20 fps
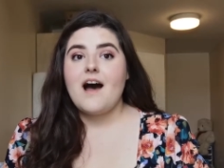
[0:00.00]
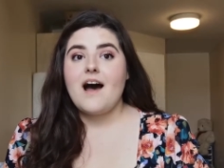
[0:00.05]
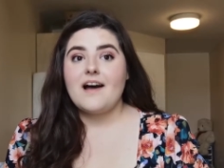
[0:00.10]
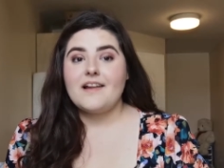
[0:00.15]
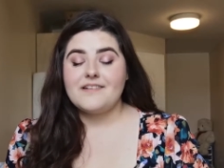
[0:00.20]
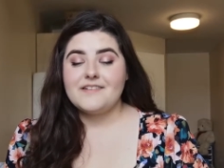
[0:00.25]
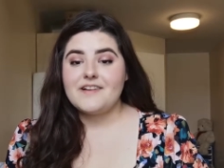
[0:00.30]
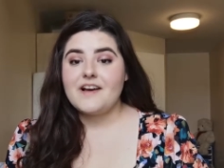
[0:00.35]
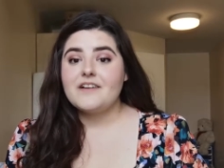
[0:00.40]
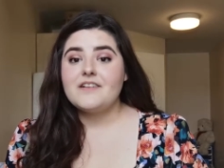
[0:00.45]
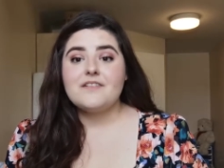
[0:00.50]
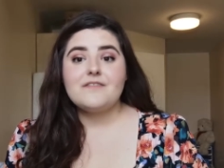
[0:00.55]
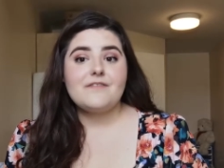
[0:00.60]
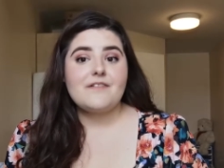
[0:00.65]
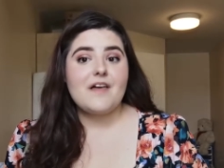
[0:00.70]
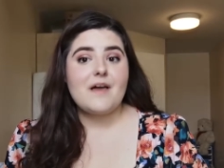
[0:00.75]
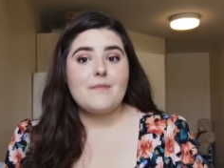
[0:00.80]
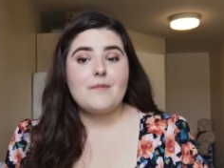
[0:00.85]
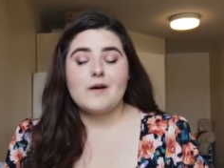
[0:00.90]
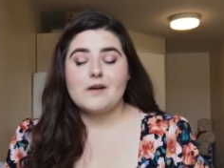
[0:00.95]
and none of
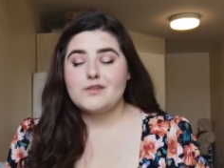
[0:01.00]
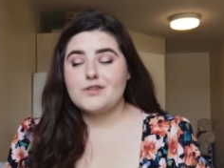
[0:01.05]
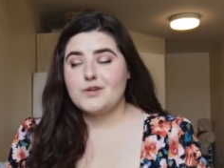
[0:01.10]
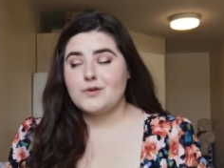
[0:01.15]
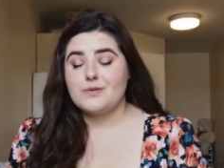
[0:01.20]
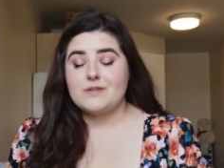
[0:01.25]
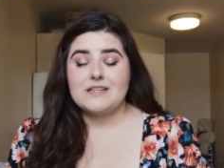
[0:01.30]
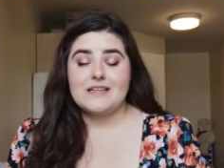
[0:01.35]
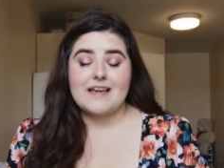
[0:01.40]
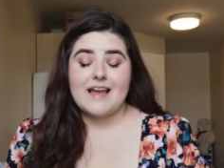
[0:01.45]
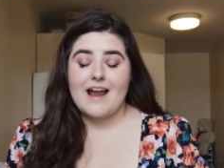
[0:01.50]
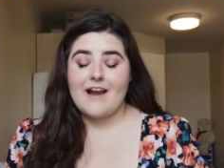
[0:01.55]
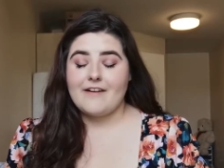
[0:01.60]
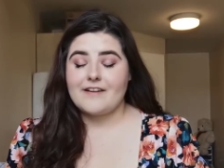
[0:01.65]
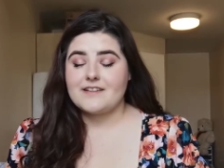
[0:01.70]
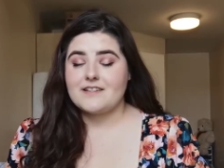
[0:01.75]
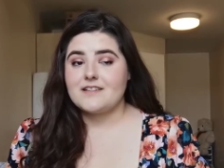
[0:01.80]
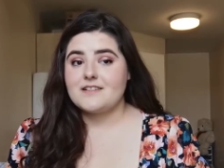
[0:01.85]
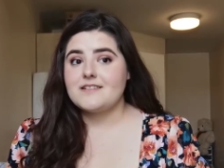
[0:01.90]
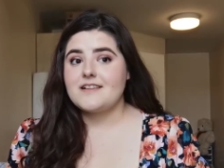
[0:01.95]
them are 2D
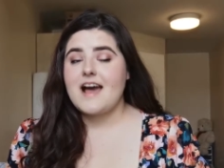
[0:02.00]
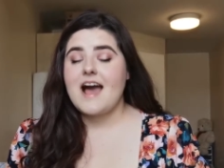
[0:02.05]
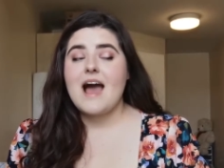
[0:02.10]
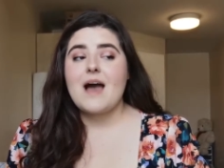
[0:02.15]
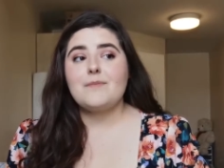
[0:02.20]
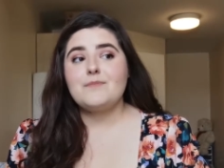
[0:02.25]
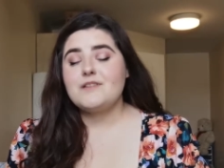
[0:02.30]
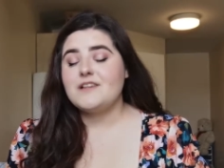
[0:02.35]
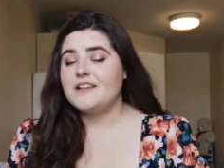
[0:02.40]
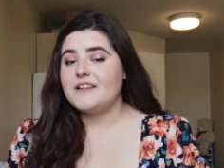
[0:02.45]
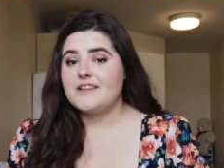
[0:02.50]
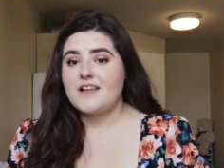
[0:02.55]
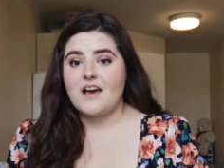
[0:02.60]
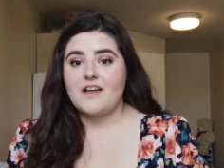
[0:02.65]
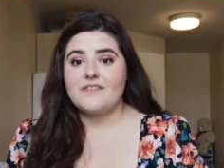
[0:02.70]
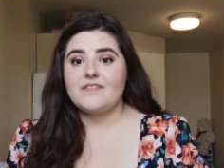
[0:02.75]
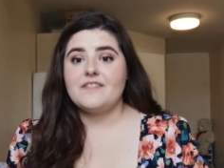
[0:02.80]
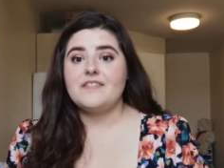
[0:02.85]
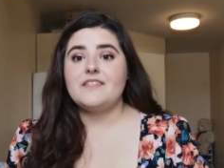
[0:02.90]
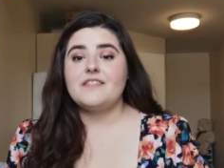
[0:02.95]
characters. Absolutely
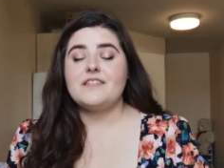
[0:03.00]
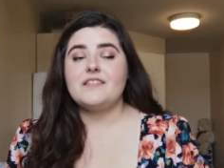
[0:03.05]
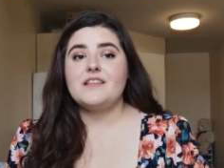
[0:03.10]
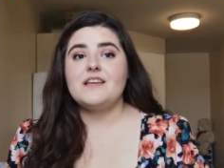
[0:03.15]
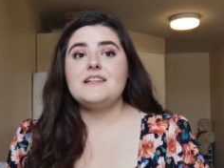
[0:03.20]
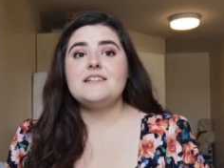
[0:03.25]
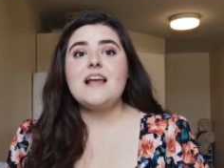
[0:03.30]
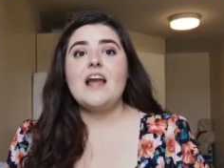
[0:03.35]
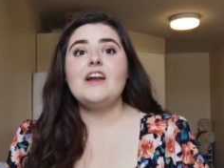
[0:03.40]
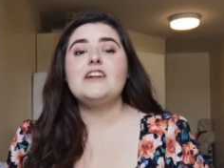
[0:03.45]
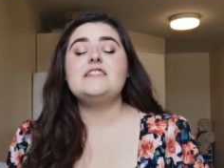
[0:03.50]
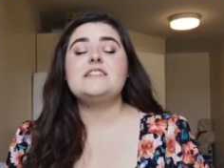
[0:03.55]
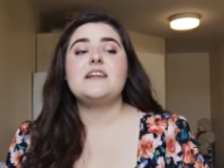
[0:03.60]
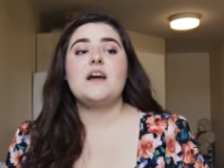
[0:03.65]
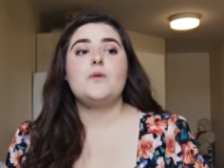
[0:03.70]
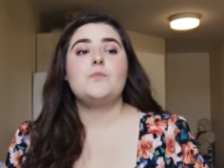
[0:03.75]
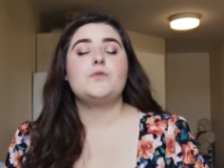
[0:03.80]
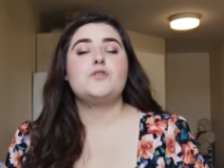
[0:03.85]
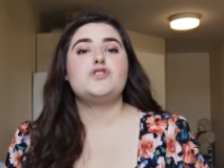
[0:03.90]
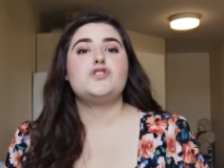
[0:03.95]
none. These characters
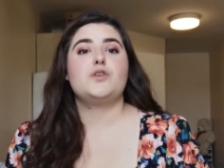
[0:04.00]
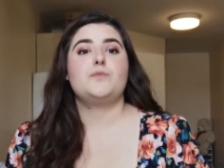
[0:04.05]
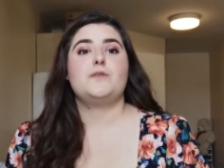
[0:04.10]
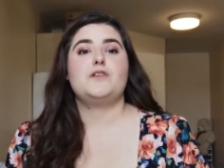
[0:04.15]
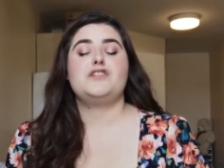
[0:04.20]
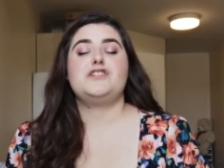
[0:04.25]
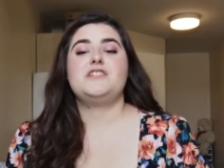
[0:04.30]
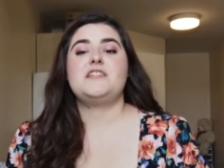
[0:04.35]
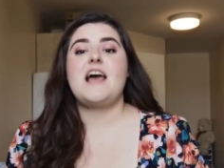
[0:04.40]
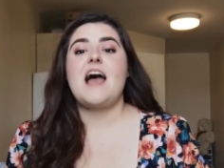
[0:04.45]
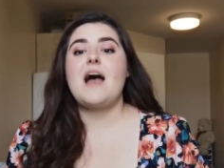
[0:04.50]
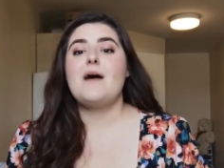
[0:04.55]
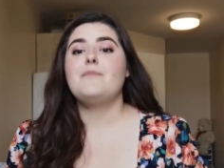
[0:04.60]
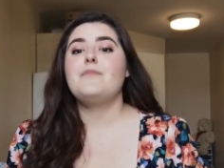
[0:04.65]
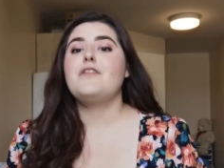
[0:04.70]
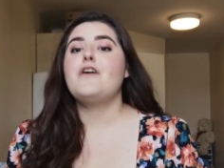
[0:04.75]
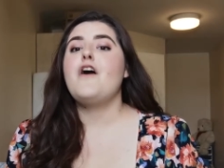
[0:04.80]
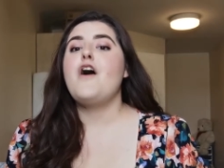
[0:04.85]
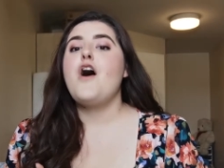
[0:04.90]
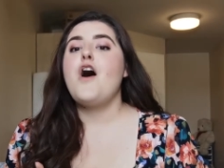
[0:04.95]
come with so much
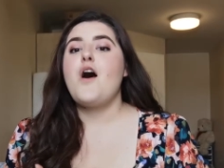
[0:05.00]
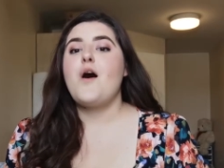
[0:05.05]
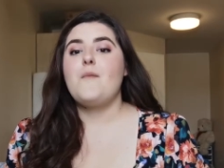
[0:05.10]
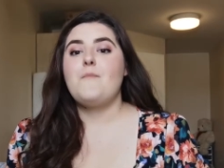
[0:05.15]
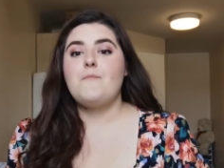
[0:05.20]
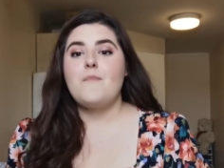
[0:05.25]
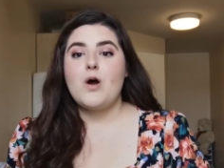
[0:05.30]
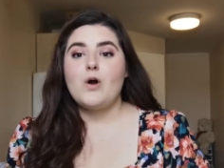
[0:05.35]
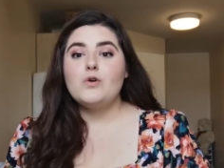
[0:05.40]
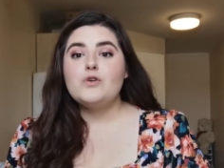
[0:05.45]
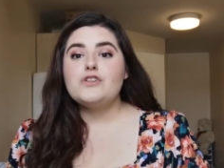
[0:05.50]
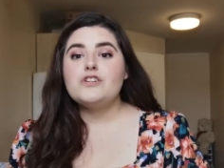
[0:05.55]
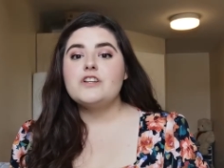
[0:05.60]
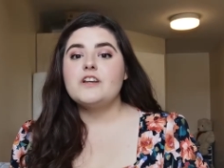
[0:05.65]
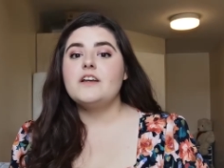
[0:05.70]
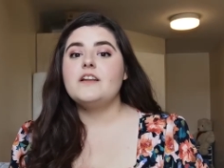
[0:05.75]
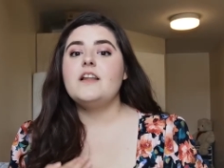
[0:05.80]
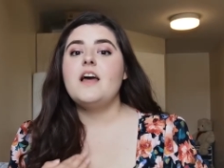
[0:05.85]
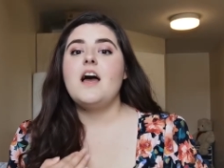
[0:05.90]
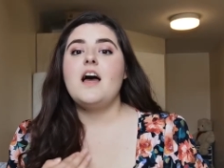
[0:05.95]
depth,
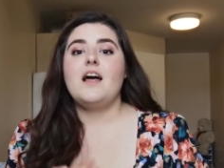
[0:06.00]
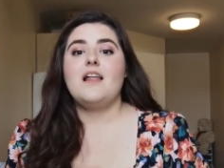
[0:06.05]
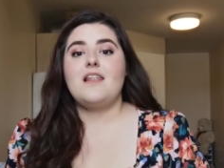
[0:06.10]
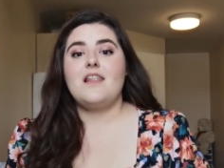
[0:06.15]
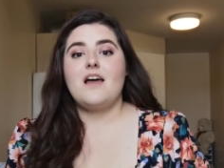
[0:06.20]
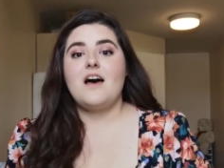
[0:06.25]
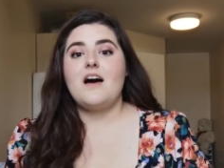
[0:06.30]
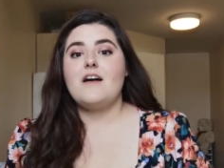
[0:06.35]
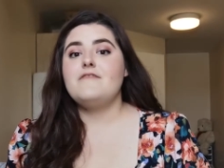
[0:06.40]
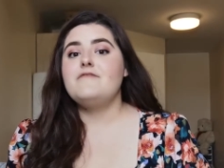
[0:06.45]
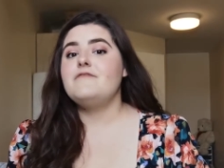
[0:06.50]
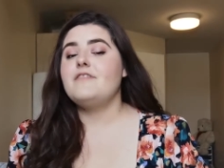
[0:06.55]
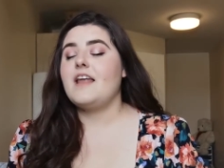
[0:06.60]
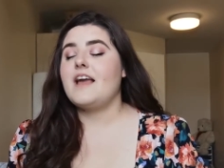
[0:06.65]
emotion, love.